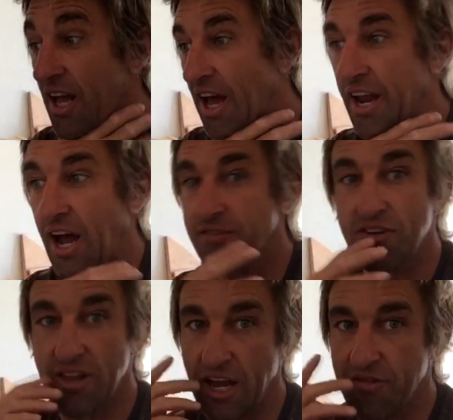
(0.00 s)
and
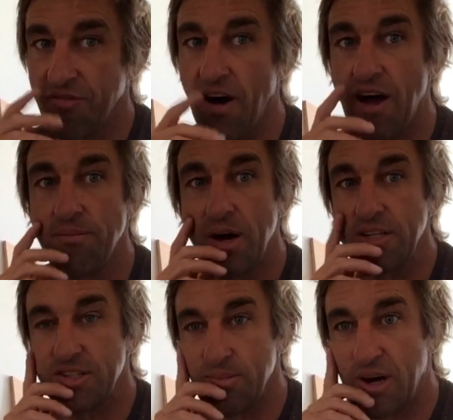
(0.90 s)
after like five
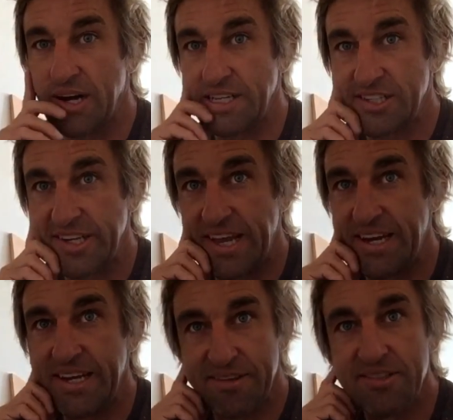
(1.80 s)
months of my
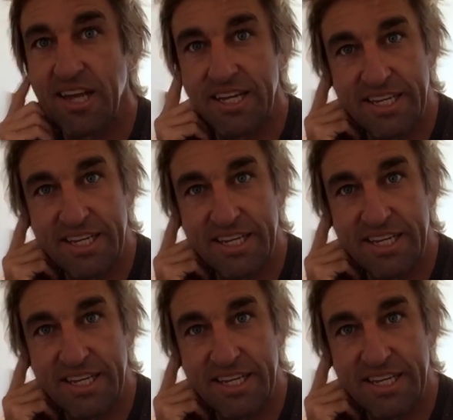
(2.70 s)
insanity, it was like,